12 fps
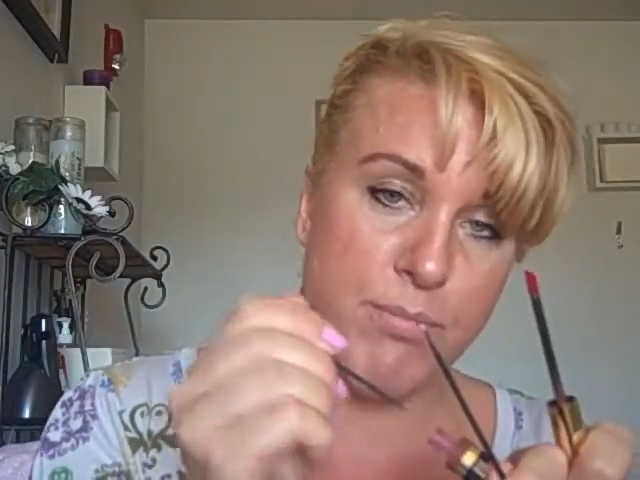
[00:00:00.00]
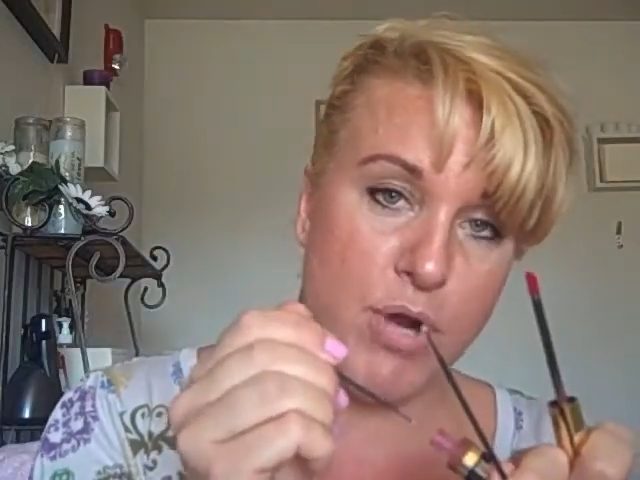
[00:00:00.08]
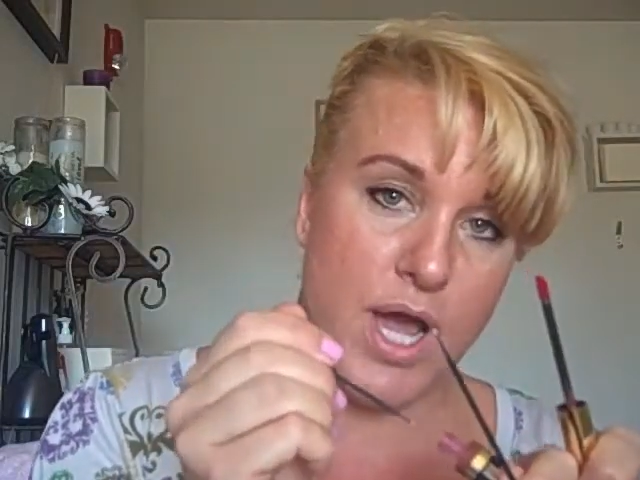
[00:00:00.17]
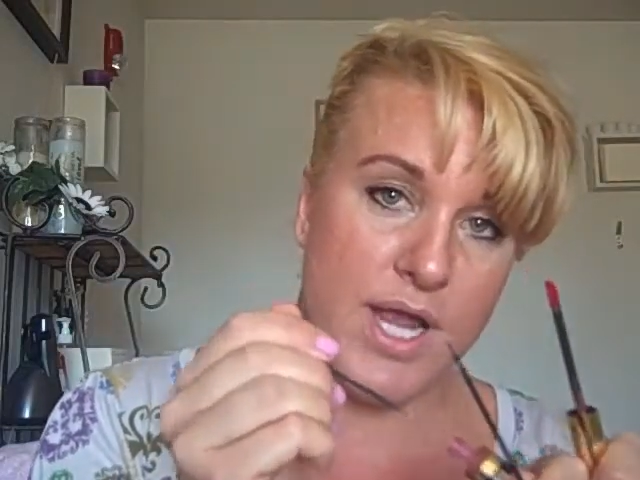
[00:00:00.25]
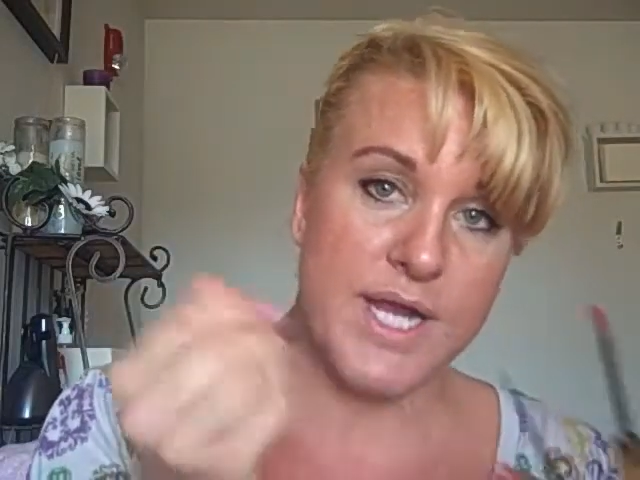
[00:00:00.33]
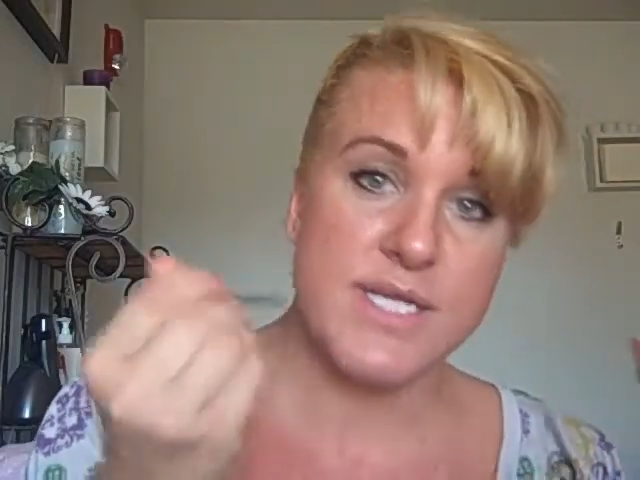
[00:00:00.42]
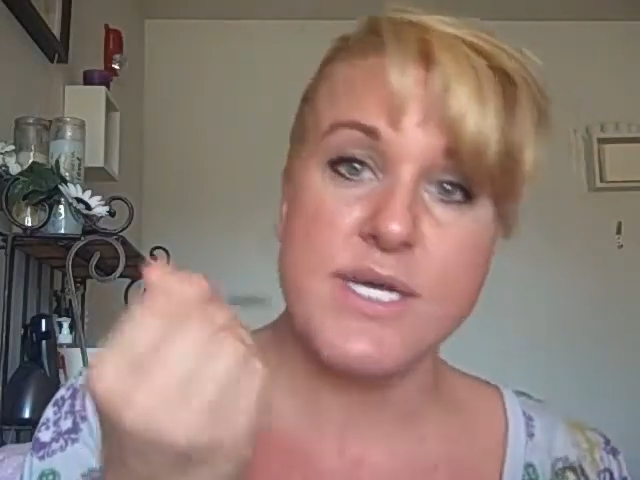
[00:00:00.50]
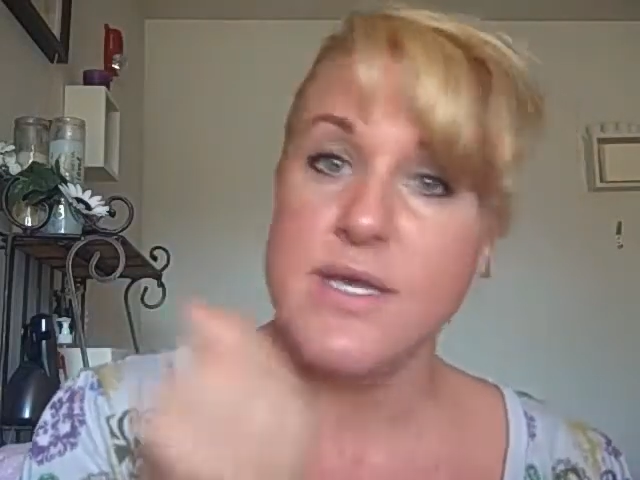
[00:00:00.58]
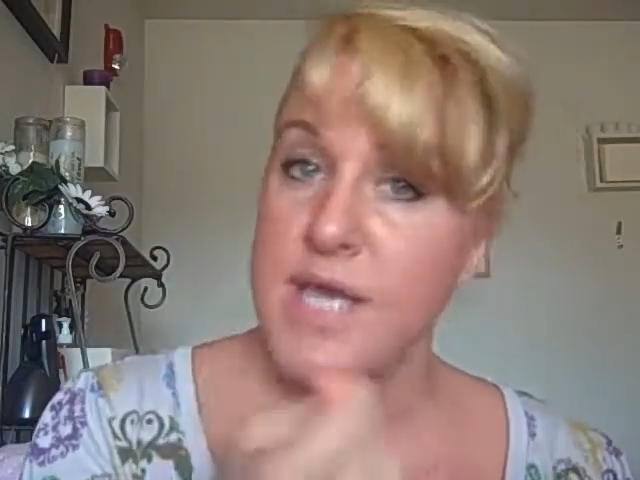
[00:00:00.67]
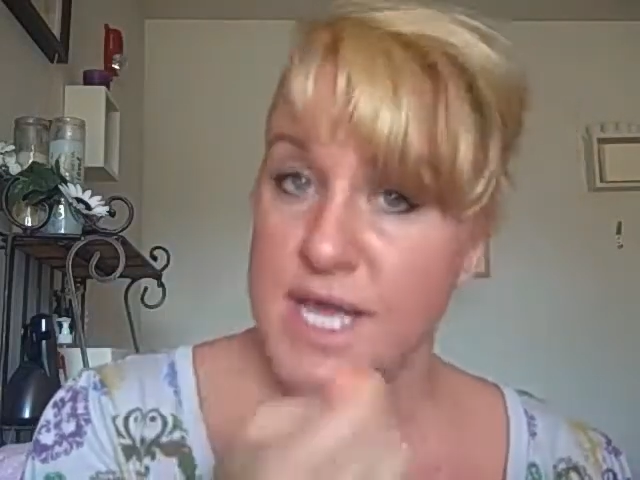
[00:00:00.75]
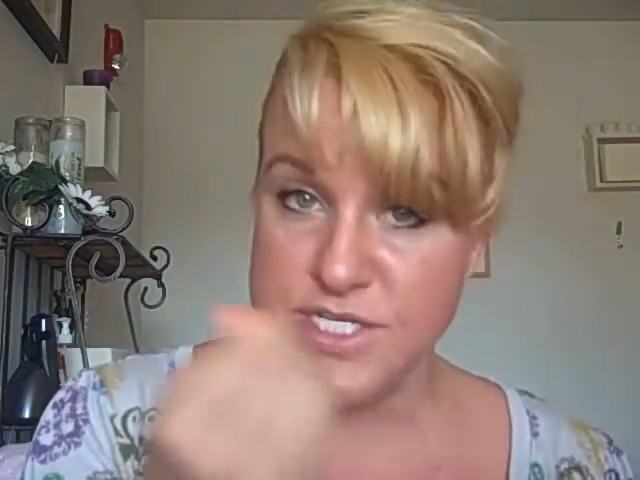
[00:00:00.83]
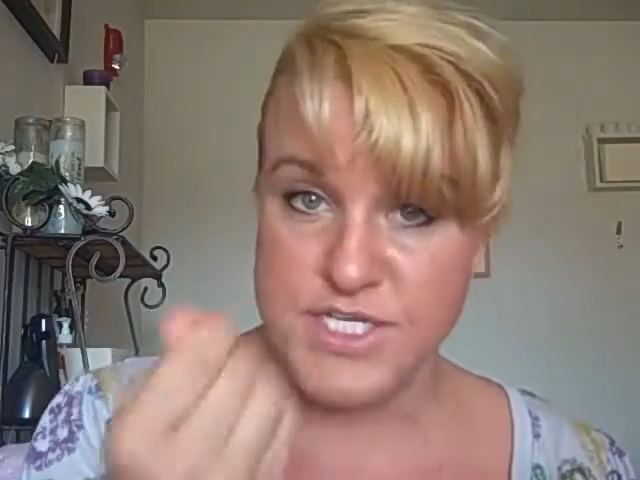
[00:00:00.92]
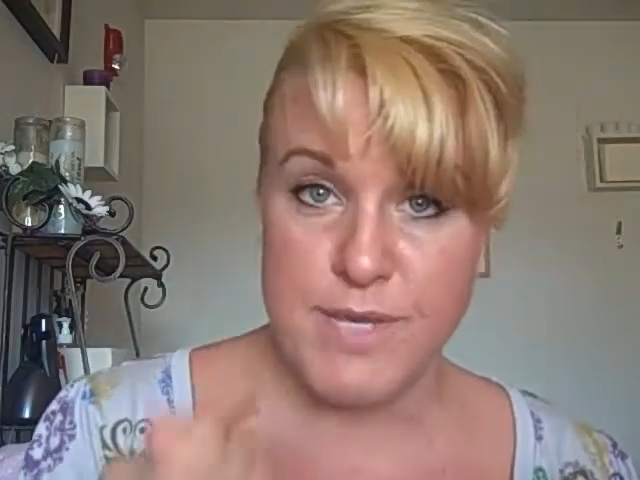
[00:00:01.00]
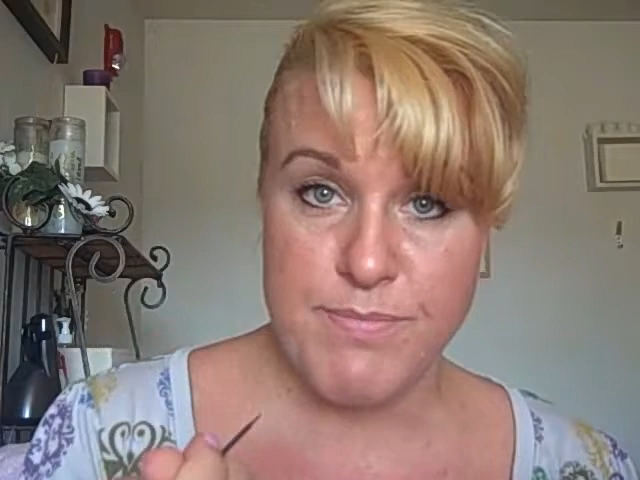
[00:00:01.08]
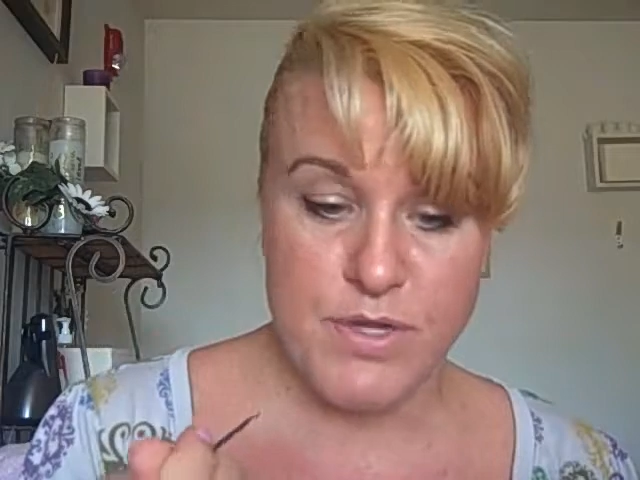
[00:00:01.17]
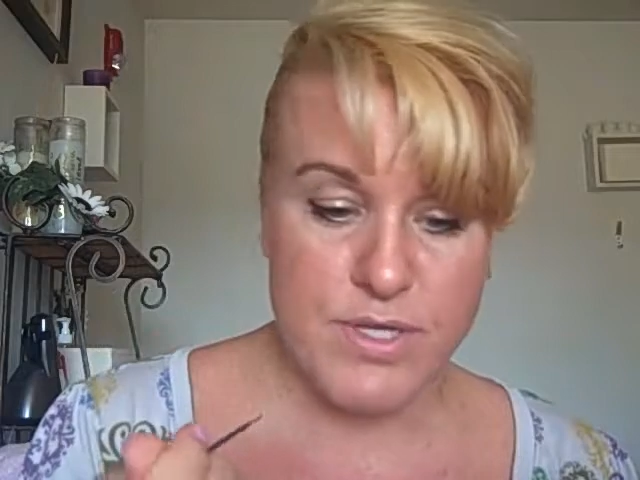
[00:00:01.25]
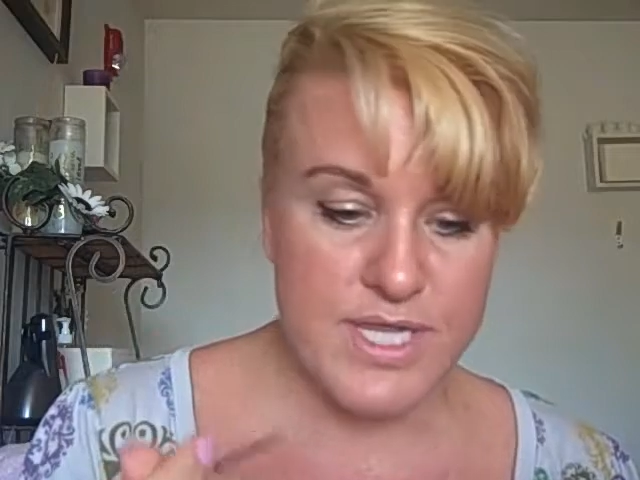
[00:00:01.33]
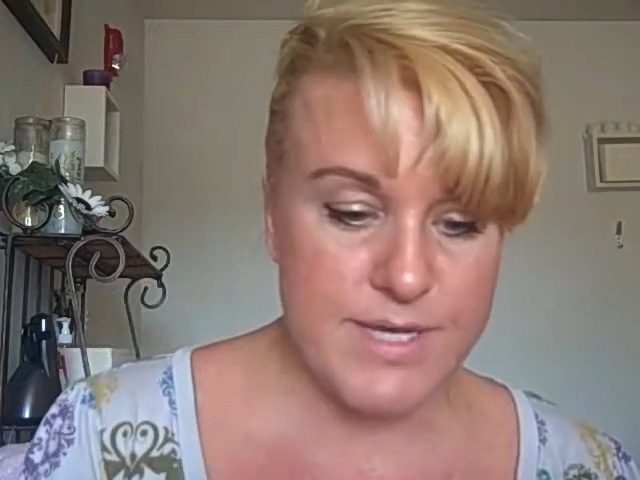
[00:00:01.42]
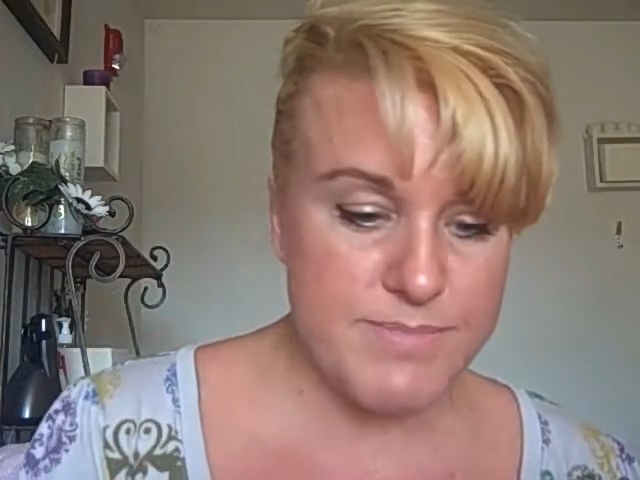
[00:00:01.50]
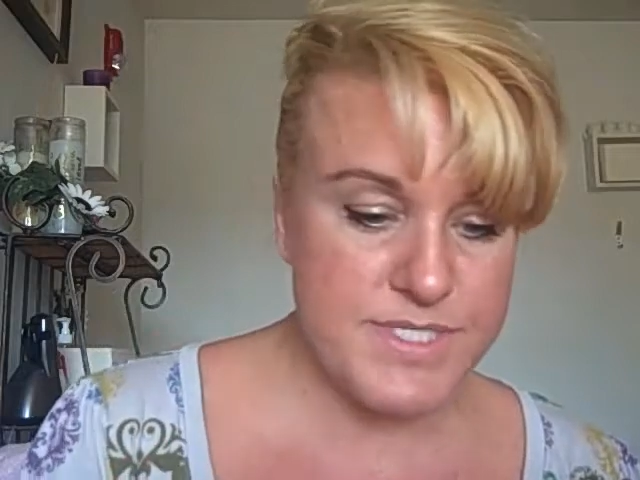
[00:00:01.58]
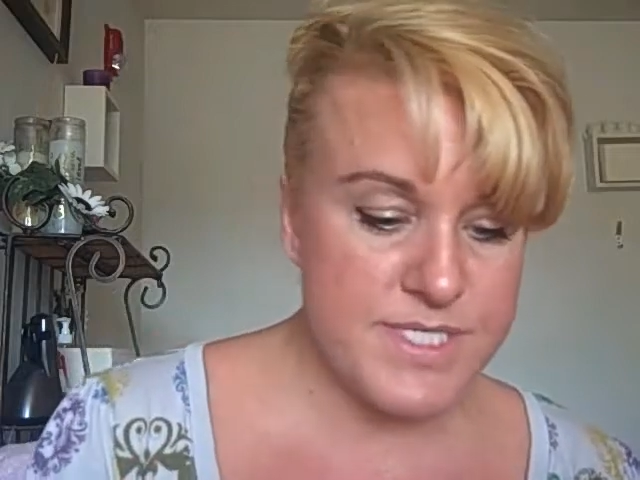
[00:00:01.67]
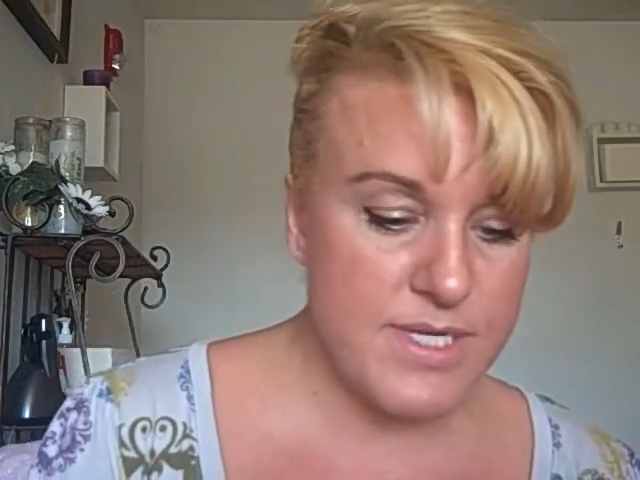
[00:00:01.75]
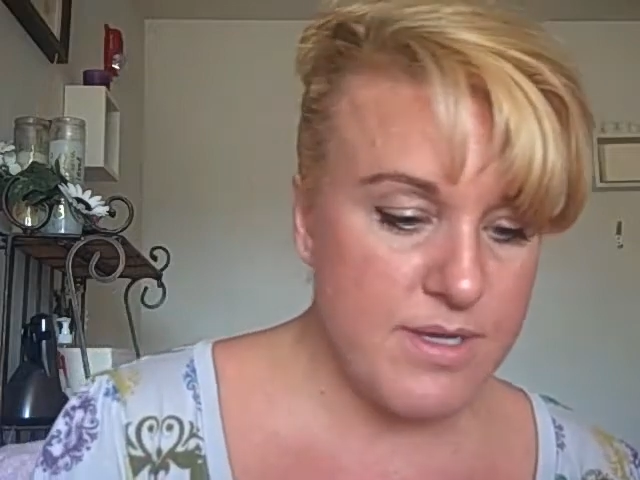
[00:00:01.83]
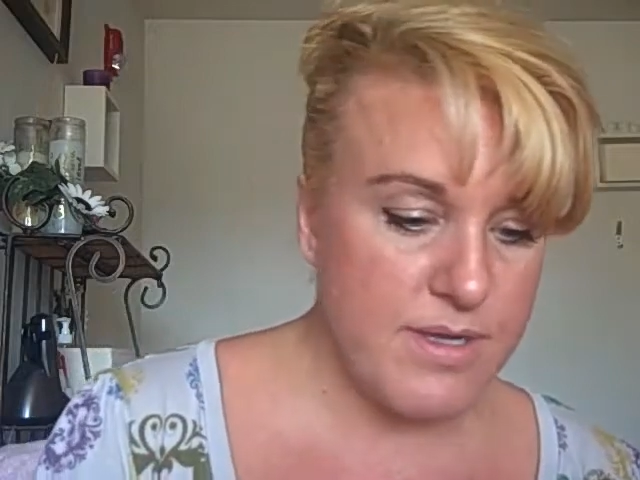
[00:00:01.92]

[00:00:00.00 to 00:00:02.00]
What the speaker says: product and shape their lips,